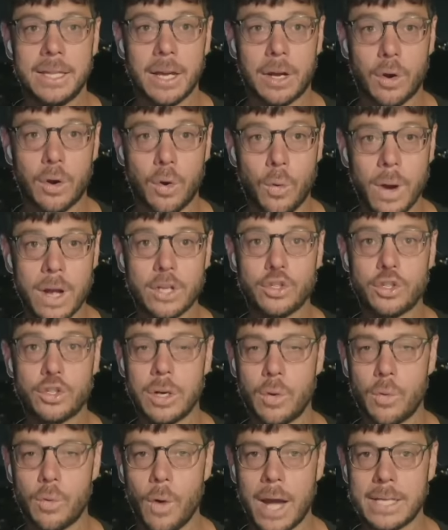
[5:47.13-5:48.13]
The
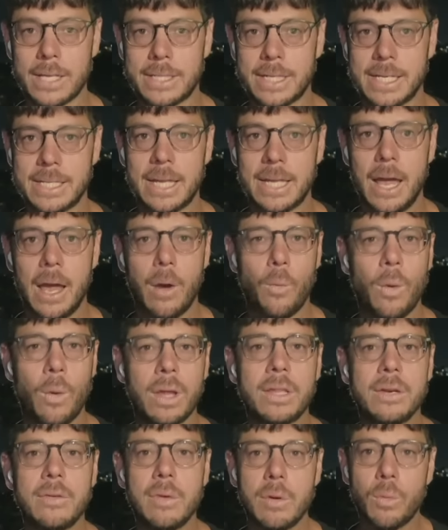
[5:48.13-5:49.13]
question arises
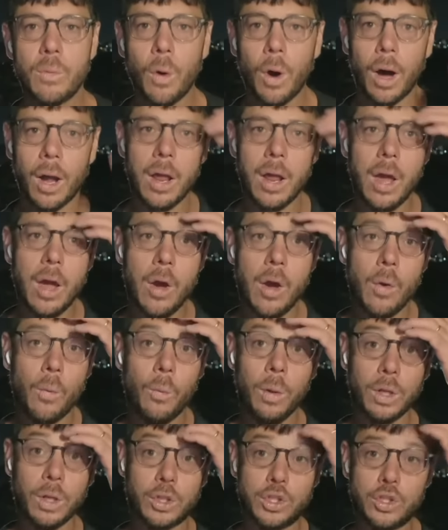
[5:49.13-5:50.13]
whether Iran
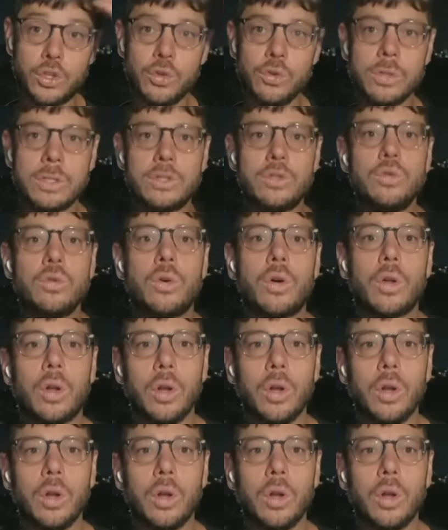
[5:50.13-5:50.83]
will choose to